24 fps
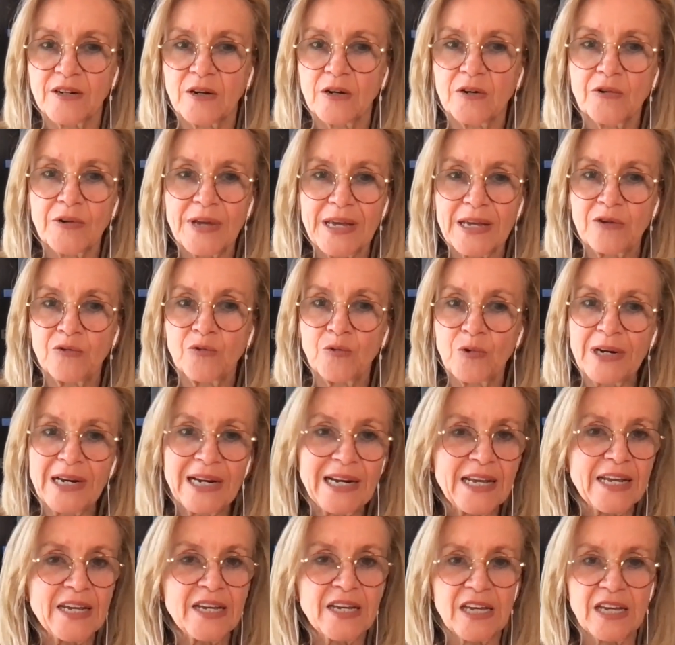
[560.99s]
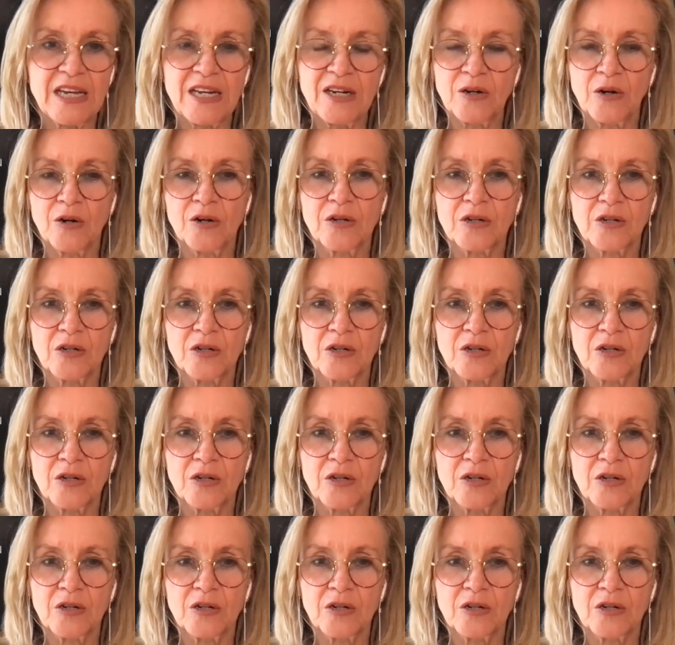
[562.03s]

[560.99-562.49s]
Are they really keen on